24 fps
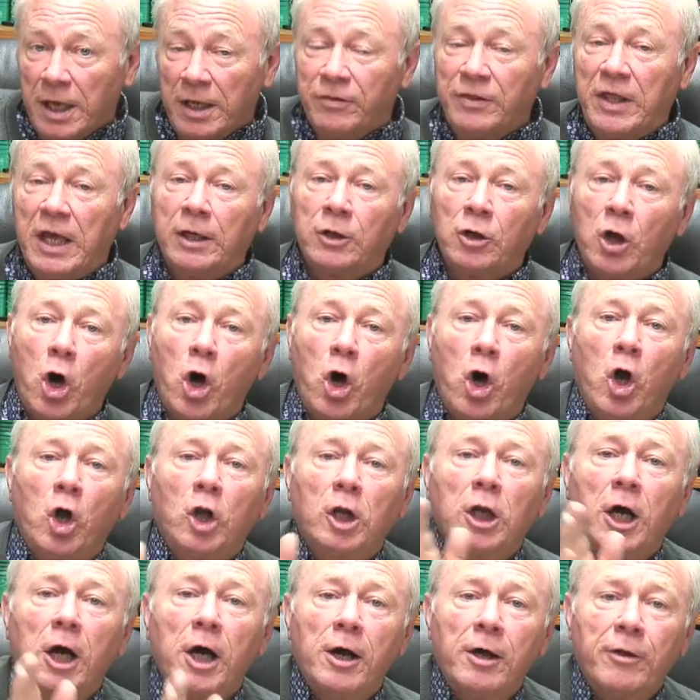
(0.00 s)
than
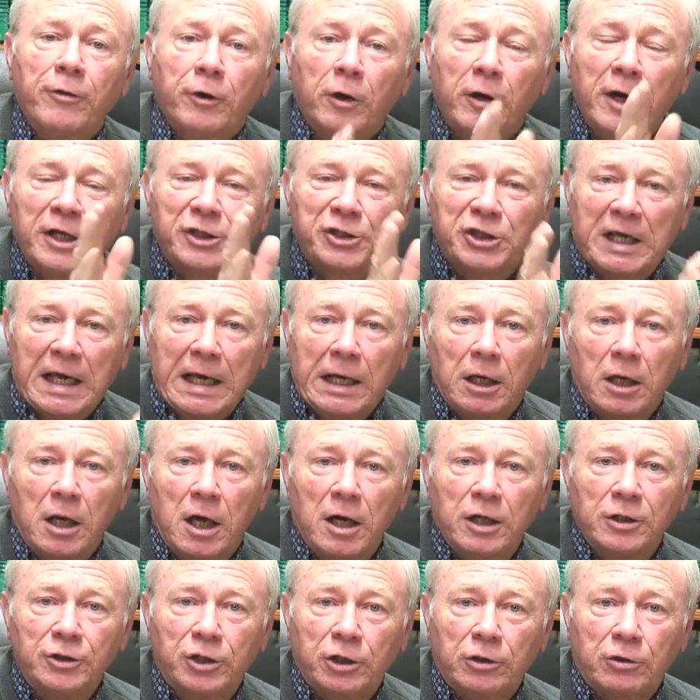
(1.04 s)
all other
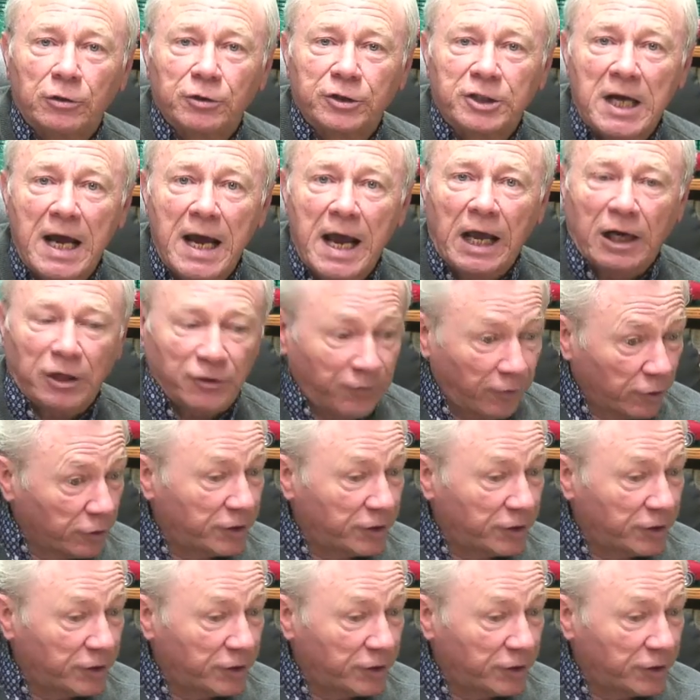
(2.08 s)
eschatological texts.